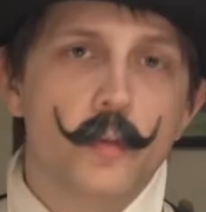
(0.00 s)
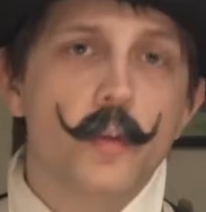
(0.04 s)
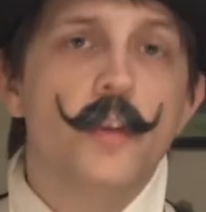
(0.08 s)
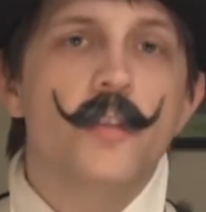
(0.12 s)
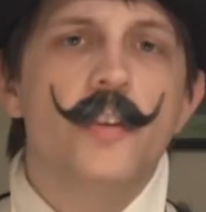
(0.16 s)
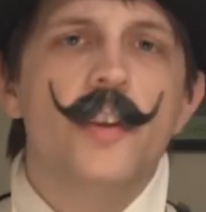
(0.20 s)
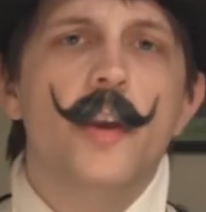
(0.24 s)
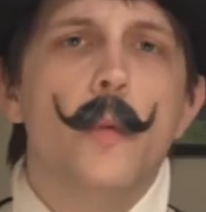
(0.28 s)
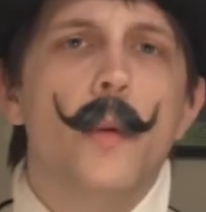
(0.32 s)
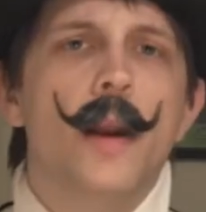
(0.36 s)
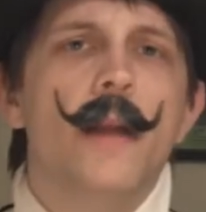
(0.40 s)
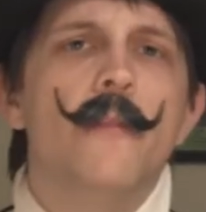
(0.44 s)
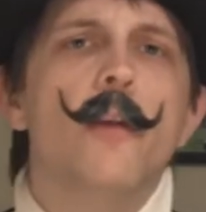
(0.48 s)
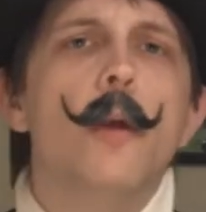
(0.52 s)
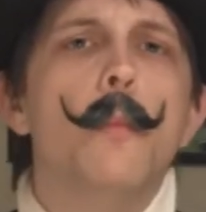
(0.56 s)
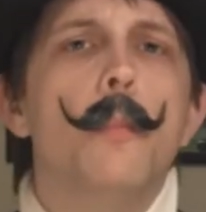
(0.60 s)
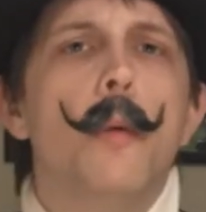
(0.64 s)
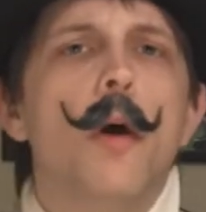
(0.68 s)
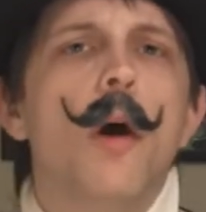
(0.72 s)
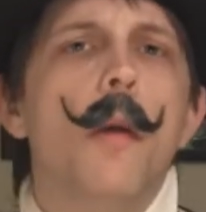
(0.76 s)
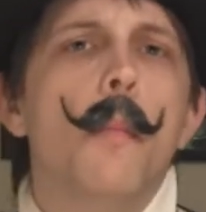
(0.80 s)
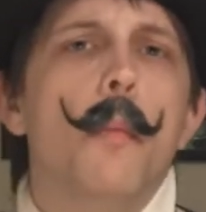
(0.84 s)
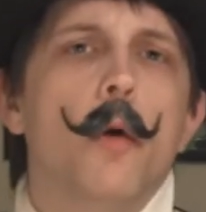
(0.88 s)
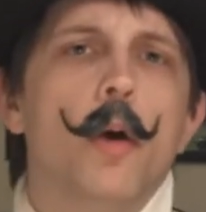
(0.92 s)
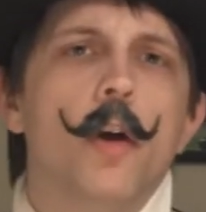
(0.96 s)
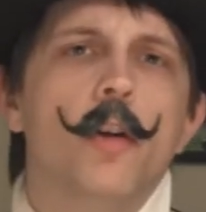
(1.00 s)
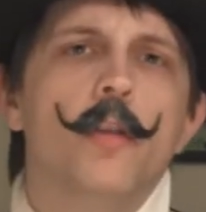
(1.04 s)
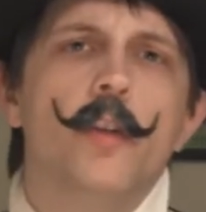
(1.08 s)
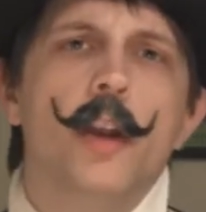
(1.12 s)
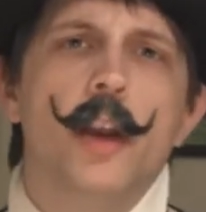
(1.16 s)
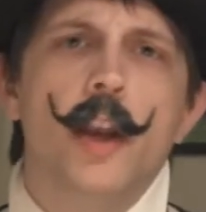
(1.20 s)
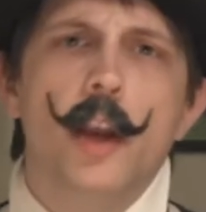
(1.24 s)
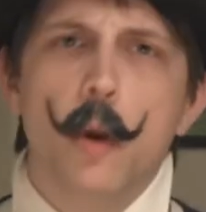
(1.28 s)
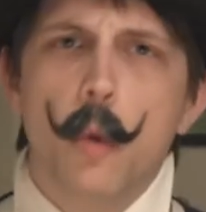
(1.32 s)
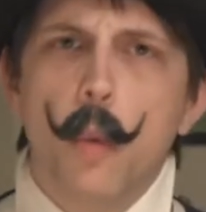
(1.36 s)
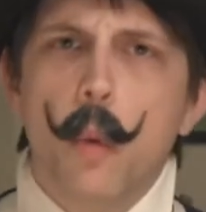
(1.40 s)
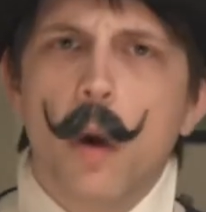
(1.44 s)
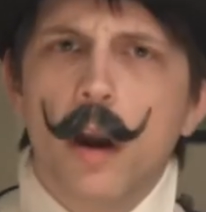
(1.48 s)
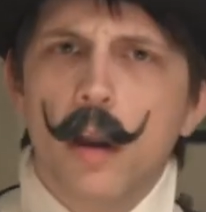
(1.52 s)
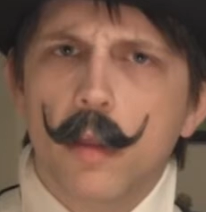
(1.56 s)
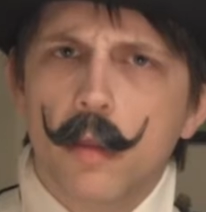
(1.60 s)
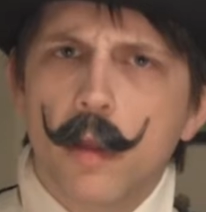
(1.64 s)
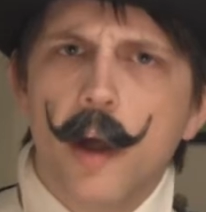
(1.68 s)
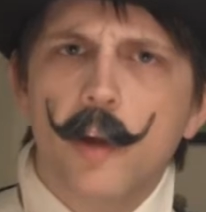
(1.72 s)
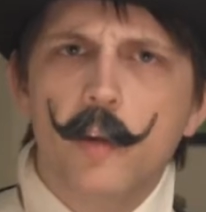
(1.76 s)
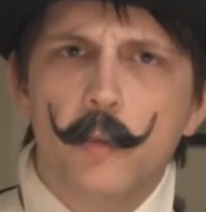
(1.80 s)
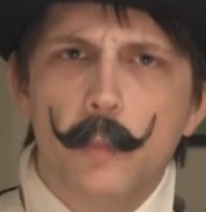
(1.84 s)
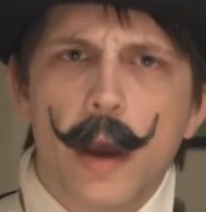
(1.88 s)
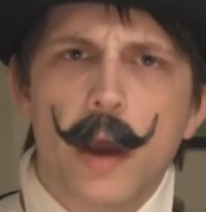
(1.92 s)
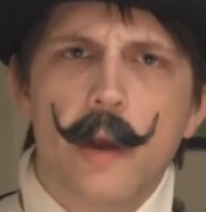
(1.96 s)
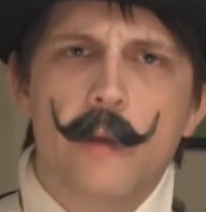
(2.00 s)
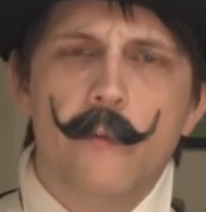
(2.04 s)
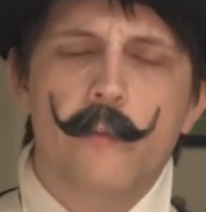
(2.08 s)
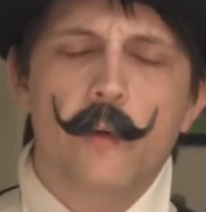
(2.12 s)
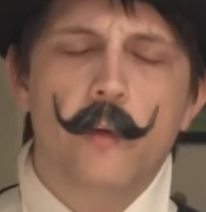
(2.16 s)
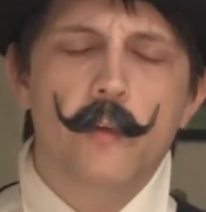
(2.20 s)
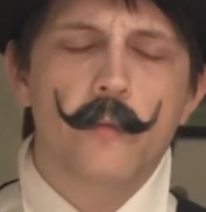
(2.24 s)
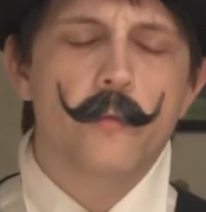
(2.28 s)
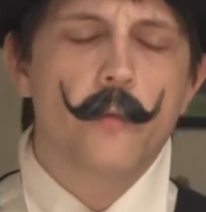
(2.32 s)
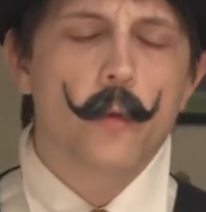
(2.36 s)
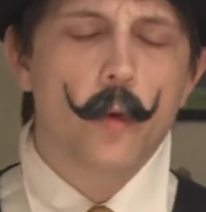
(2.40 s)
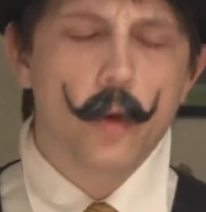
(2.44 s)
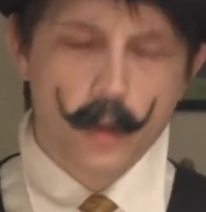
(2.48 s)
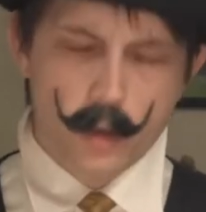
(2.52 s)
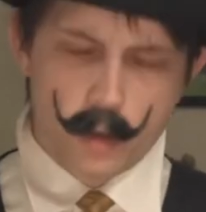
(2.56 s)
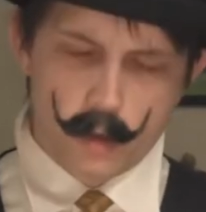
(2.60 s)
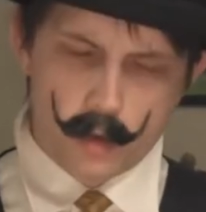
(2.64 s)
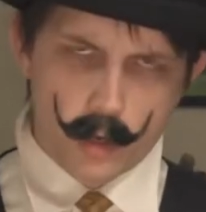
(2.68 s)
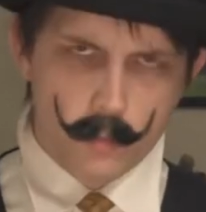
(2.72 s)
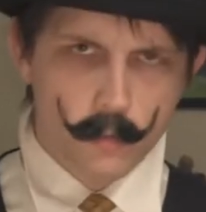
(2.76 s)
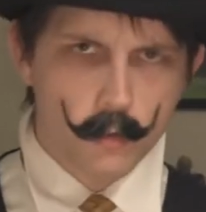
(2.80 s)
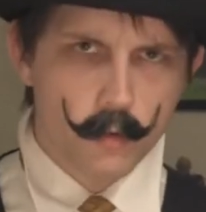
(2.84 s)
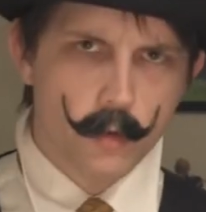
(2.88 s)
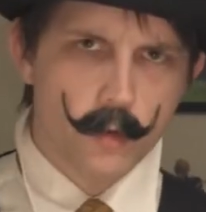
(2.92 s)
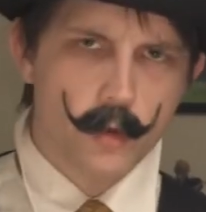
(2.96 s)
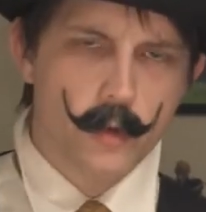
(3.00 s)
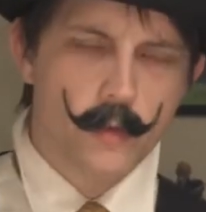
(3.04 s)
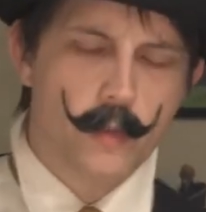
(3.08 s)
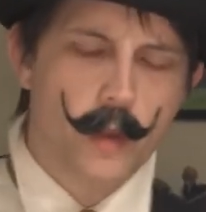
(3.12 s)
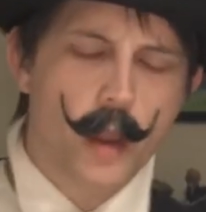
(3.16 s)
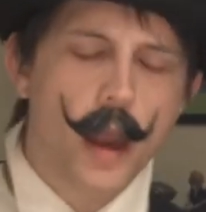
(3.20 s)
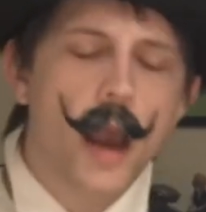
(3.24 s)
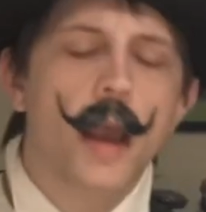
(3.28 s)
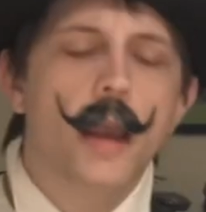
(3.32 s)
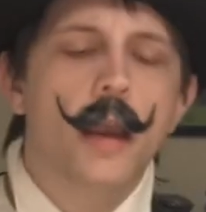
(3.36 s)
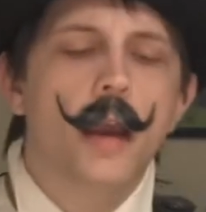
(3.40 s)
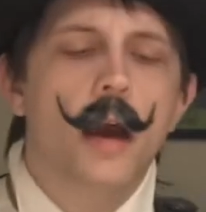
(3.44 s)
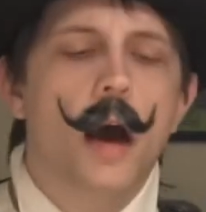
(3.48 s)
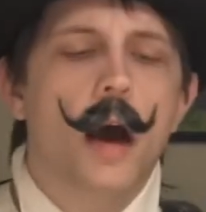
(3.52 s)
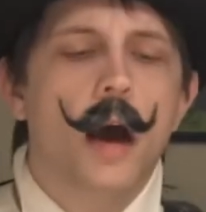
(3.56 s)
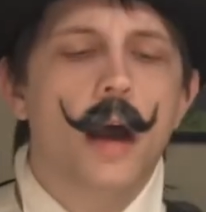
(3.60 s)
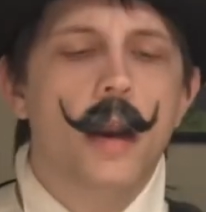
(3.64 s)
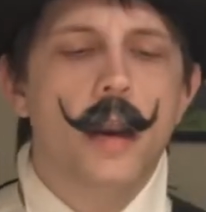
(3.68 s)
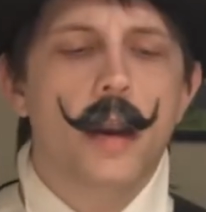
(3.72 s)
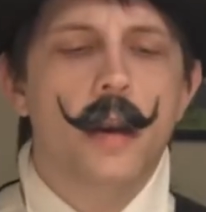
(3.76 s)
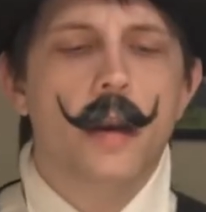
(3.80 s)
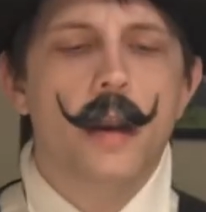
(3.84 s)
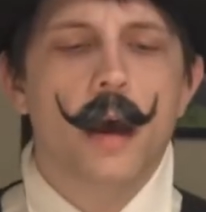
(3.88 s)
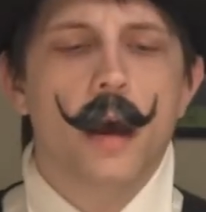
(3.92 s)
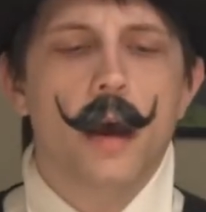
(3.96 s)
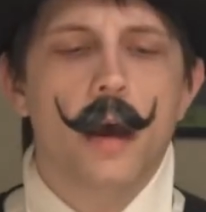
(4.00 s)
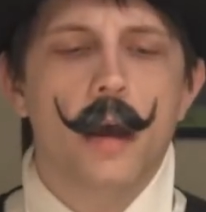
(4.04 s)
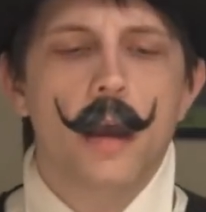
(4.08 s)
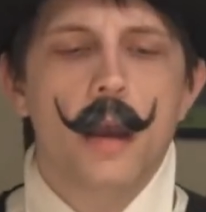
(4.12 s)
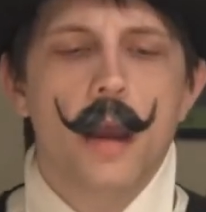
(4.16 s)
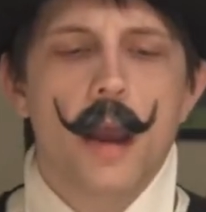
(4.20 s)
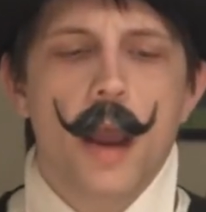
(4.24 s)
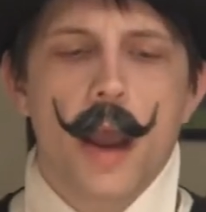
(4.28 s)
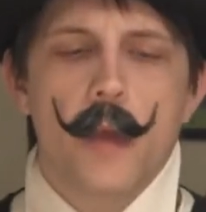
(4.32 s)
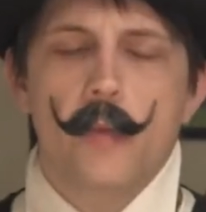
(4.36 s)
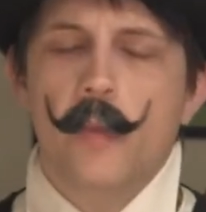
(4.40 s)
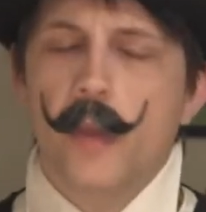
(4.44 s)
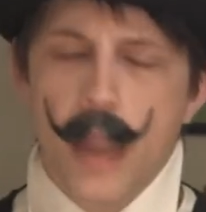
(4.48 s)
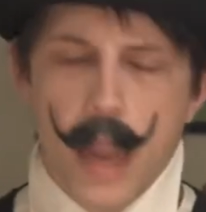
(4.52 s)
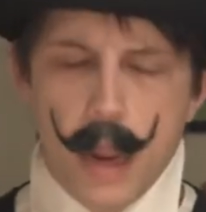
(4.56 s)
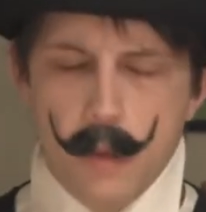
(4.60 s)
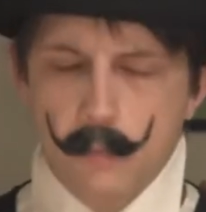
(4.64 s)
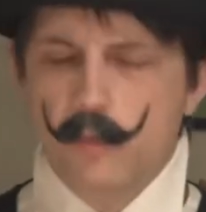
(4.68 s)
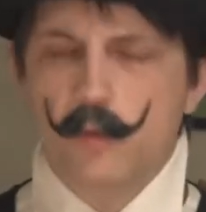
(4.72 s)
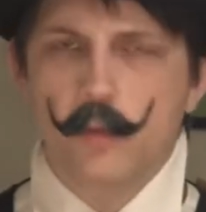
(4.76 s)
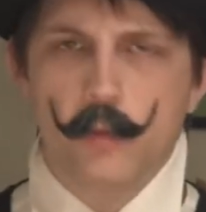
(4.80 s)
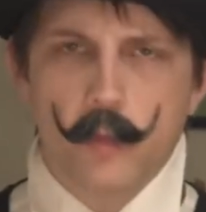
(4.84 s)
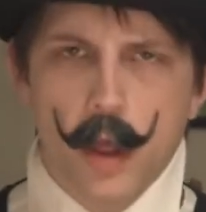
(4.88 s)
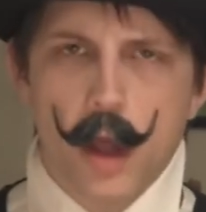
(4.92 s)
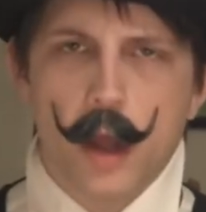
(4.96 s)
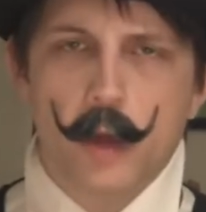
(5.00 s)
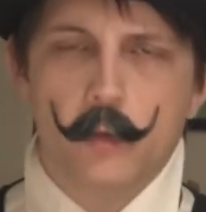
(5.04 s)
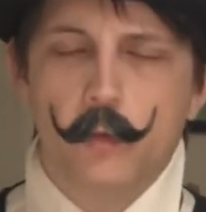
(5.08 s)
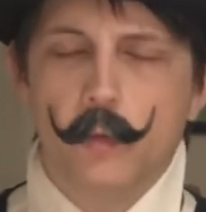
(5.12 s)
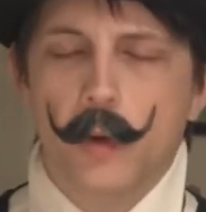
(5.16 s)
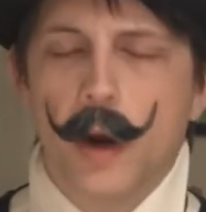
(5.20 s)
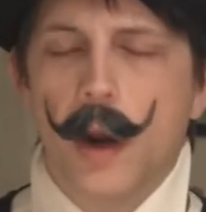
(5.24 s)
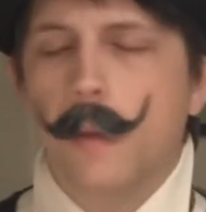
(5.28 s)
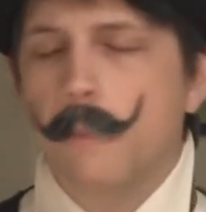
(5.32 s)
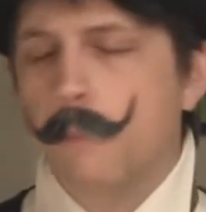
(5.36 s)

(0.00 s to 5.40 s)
So you see, whenever you pull up Origin and you want to launch Battlefield 4, you double-click on the icon and the game should launch,